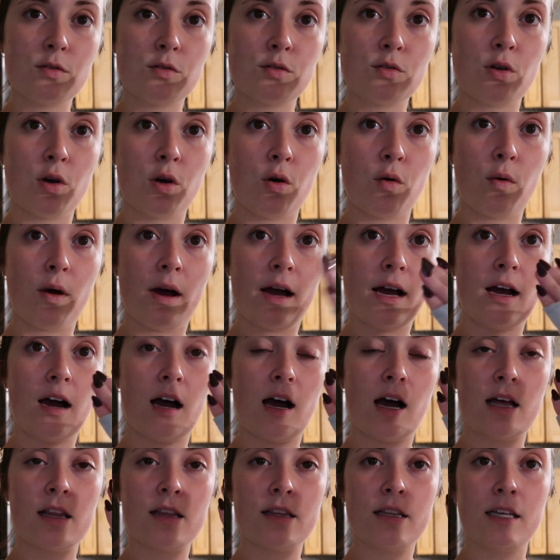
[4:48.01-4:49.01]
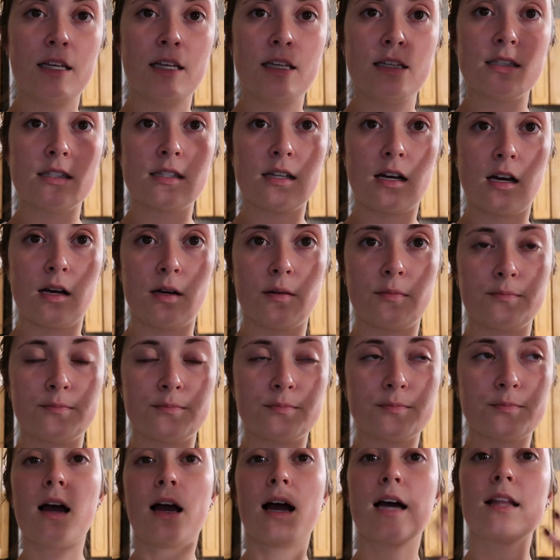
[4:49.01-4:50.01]
So I got these
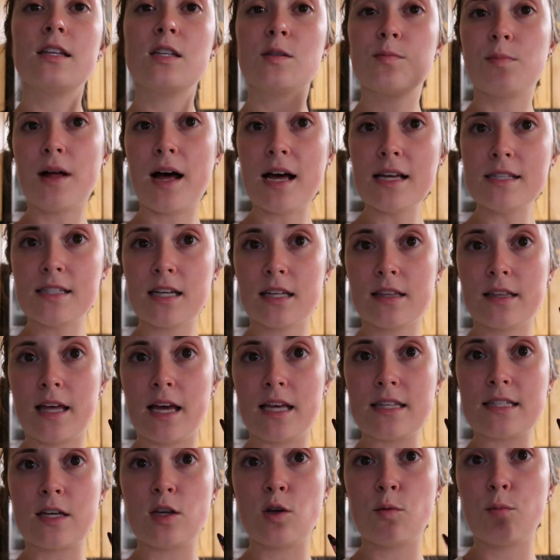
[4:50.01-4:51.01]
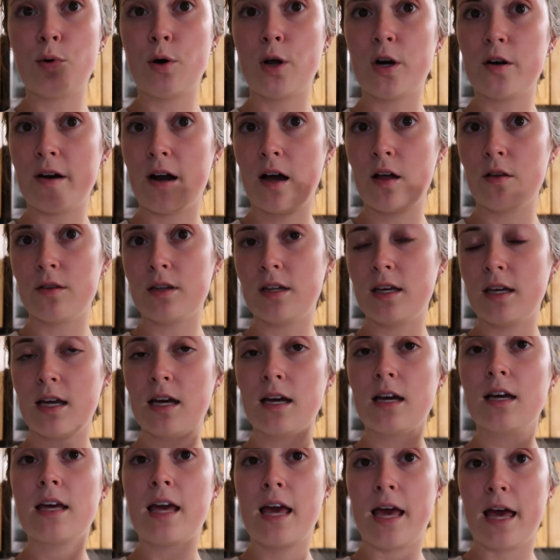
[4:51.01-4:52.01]
plastic things that you put around
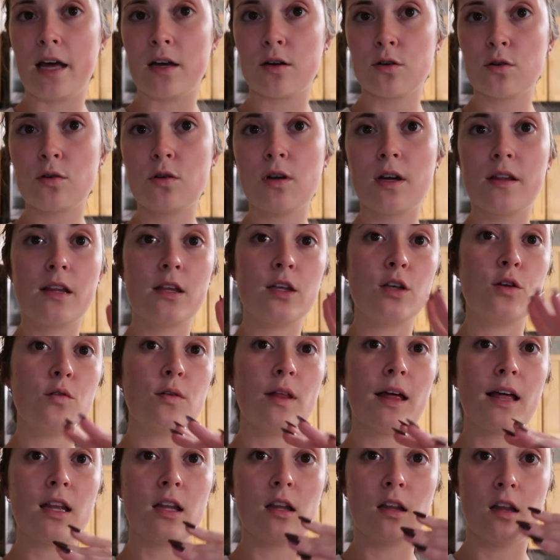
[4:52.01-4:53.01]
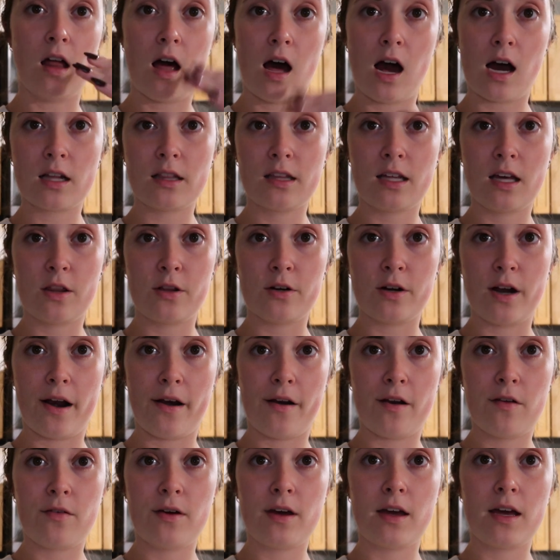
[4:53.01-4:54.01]
the candle, and then you like lock the other
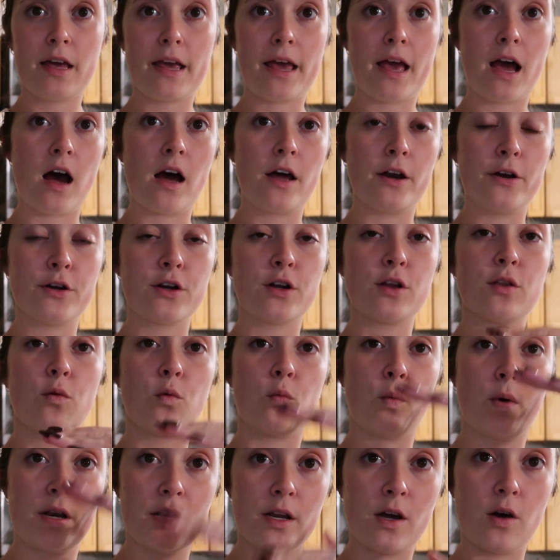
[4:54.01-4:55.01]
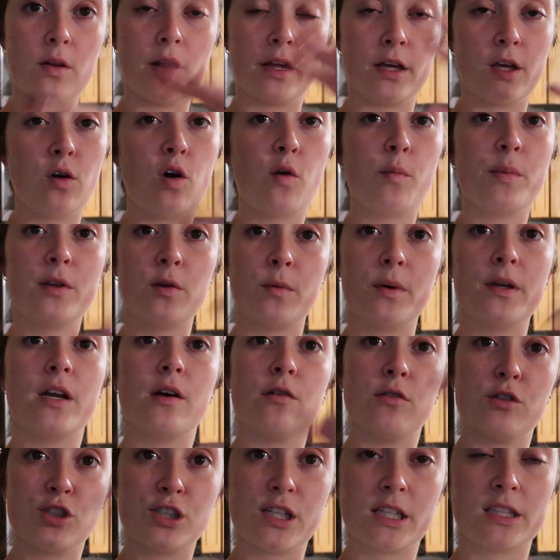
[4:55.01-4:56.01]
end of it under the window. Like you open the window
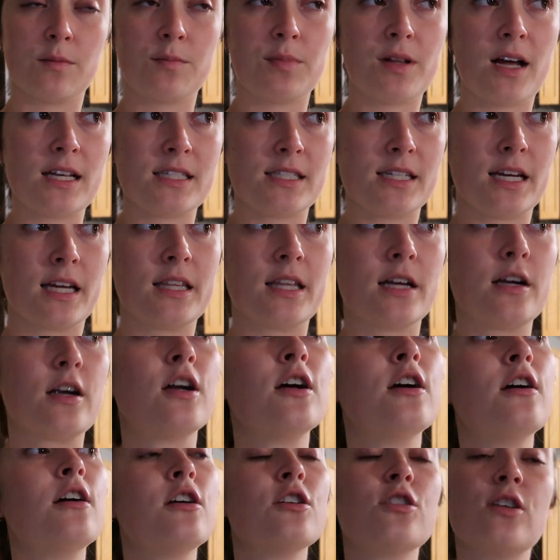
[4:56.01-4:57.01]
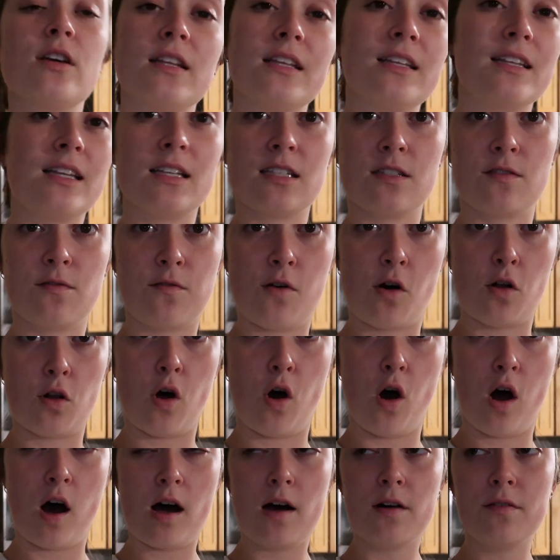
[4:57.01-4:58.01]
and shut the plastic in there so that it doesn't fall
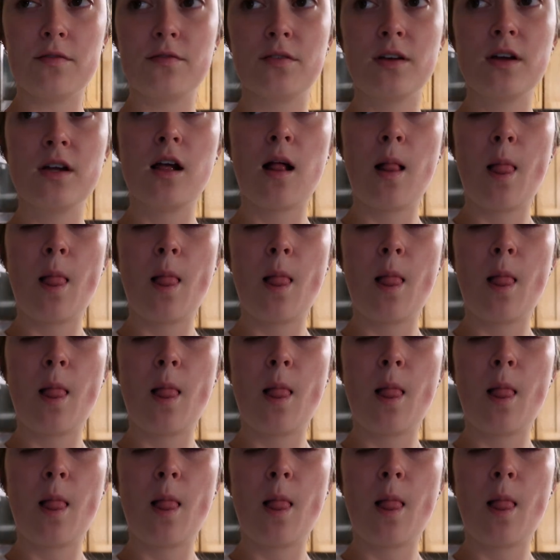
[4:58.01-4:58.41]
off.